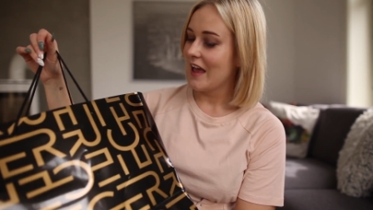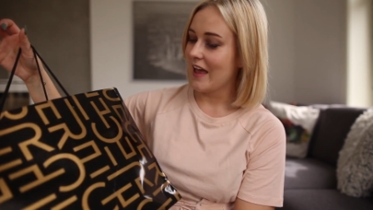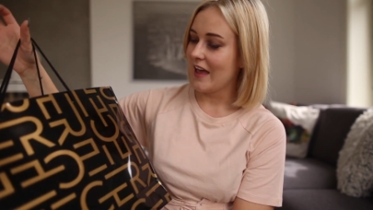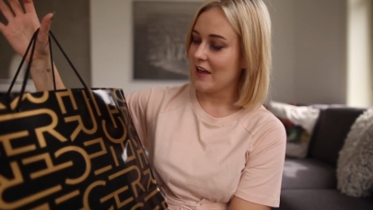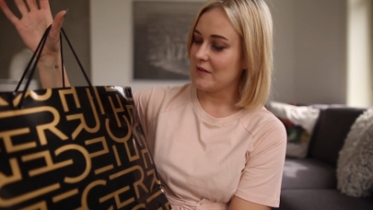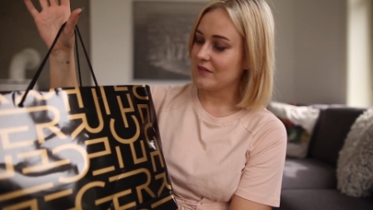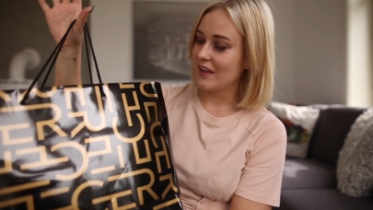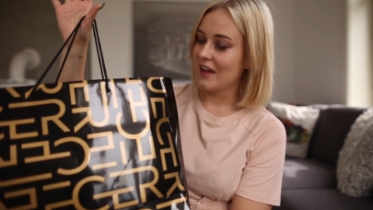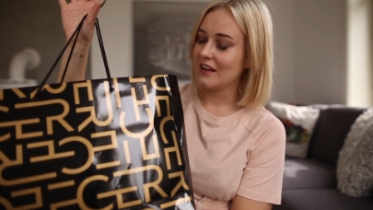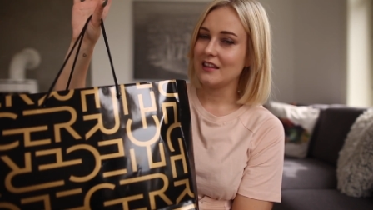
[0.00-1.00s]
Um,
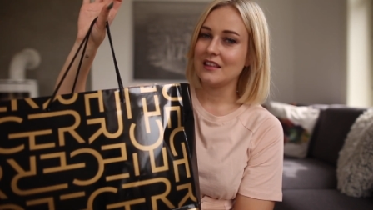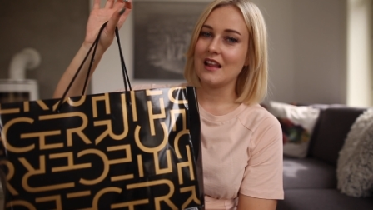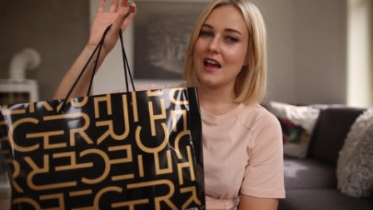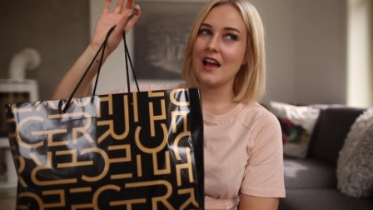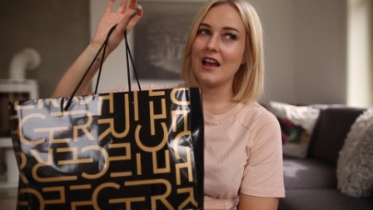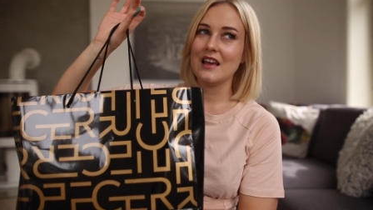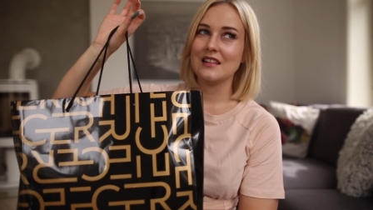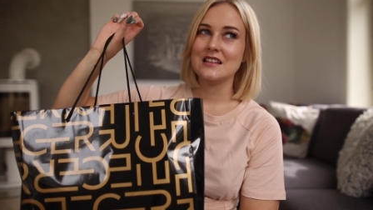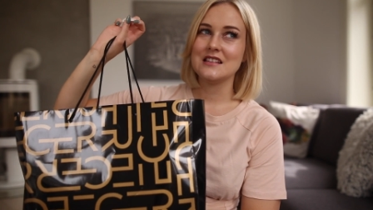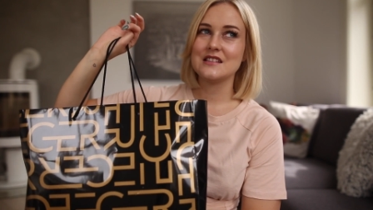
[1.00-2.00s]
and
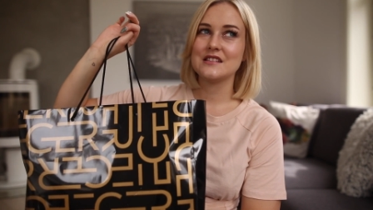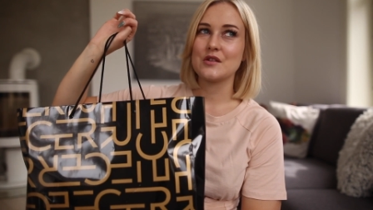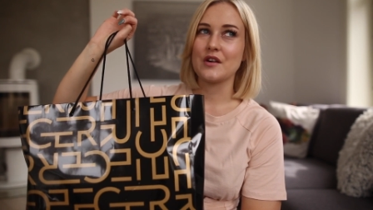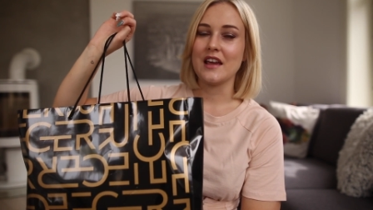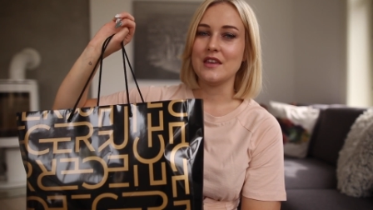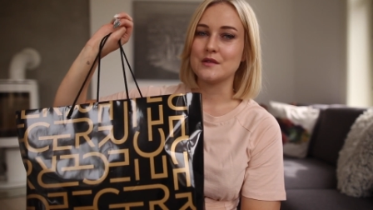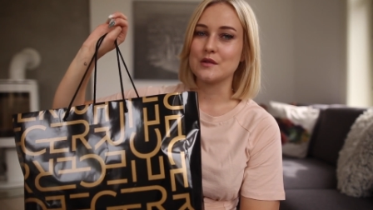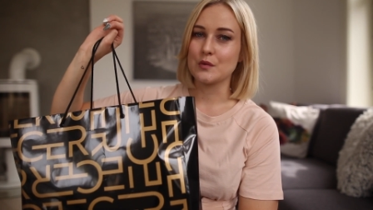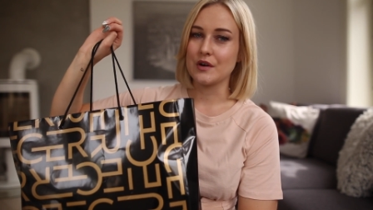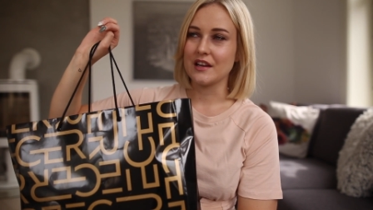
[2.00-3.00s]
this is a store I used
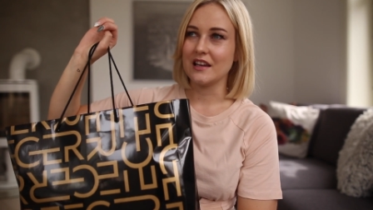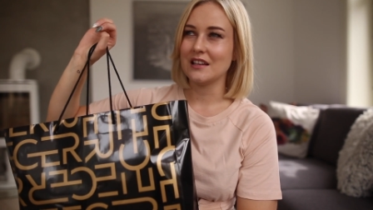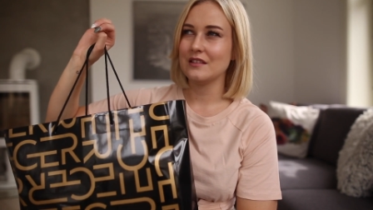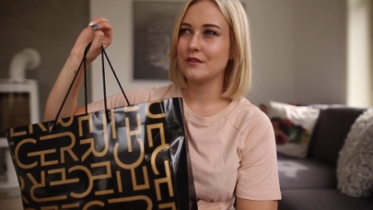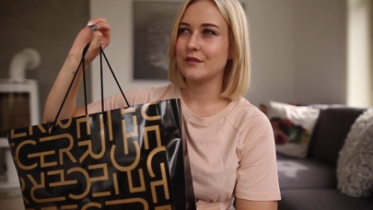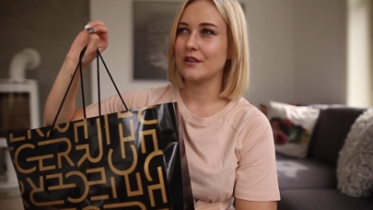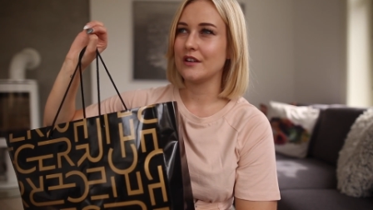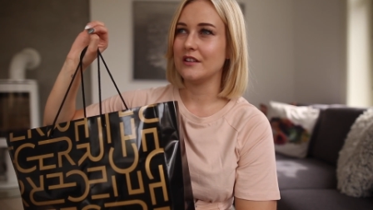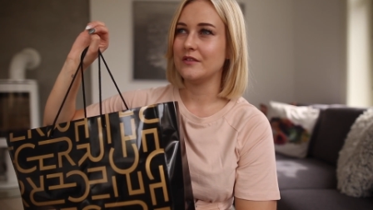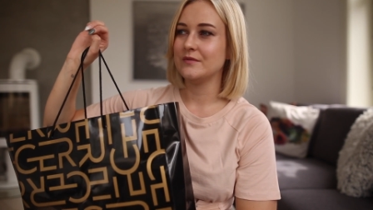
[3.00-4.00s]
to work in
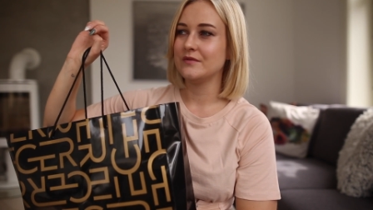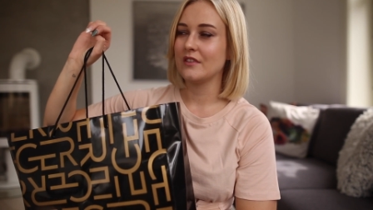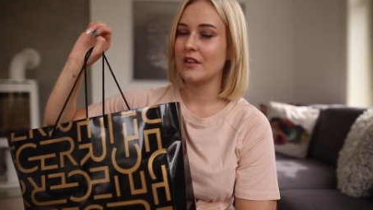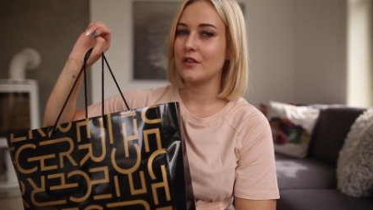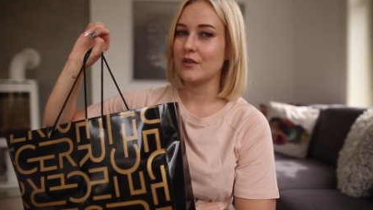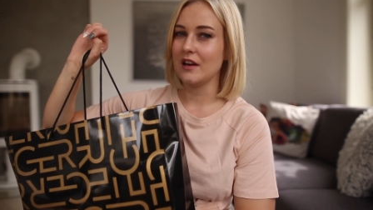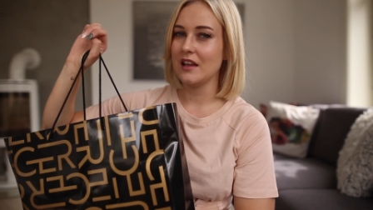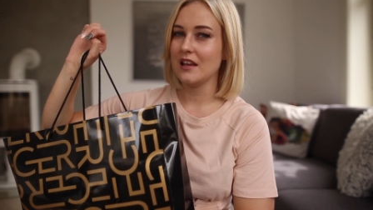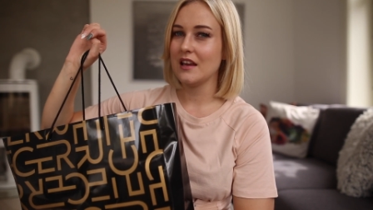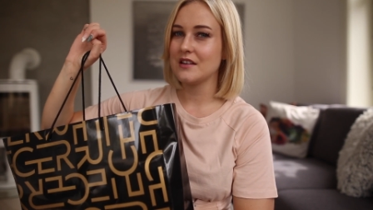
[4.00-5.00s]
for
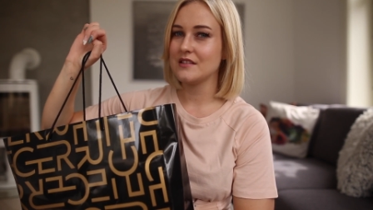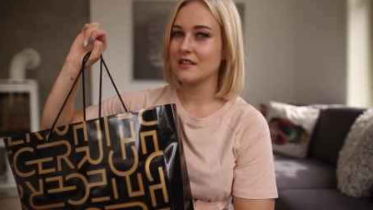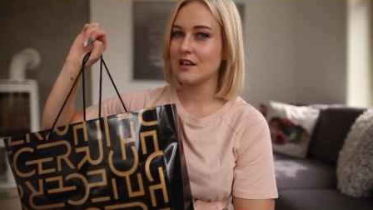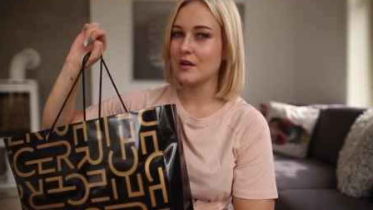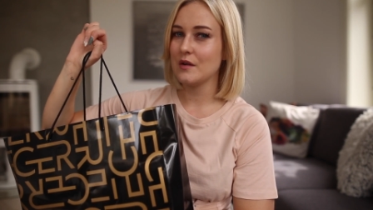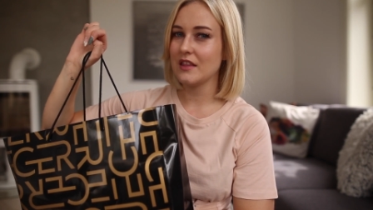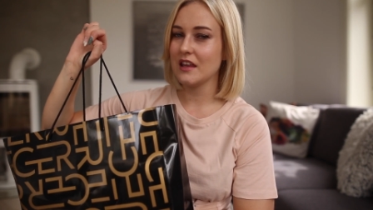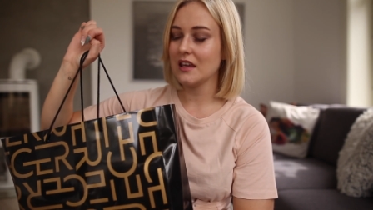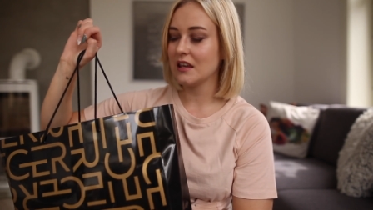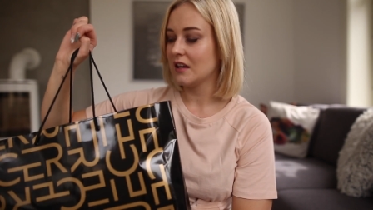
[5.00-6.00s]
three years ago, I
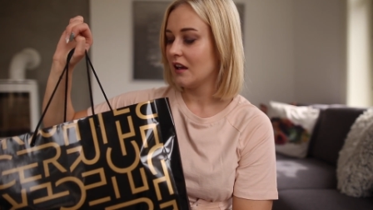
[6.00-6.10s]
think.